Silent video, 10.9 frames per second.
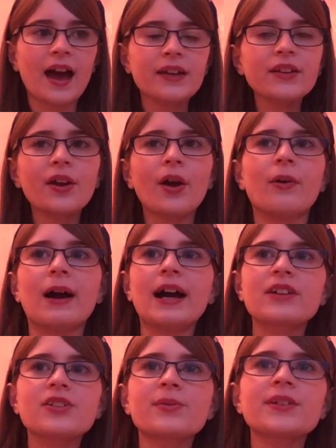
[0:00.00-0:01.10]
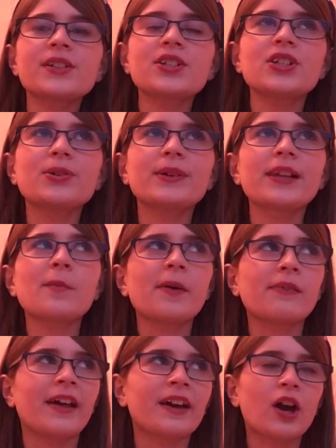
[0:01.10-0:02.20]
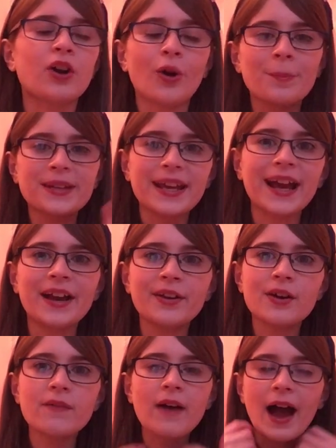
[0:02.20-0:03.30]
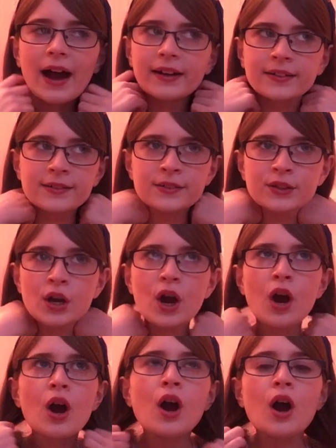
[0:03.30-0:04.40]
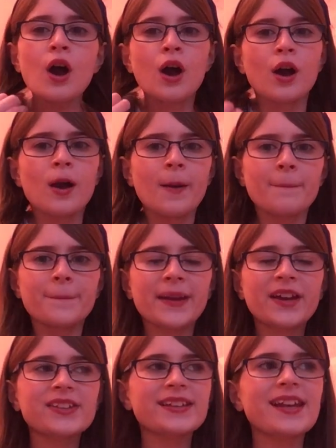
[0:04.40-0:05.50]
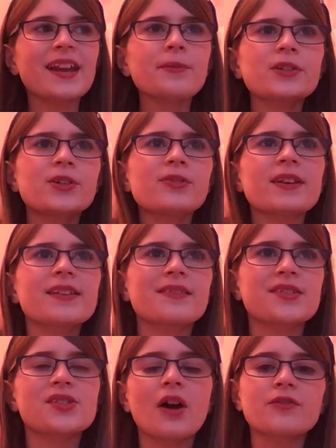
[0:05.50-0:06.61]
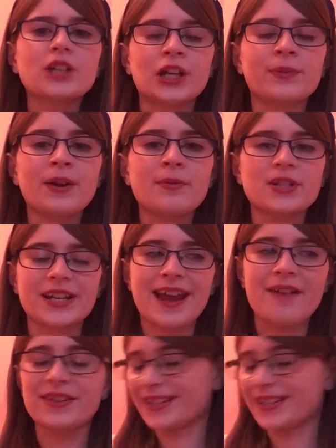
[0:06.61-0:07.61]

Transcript: I don't know, I just wanted to do a little bit like an update kind of and because I said I would do this at the start of January, which I never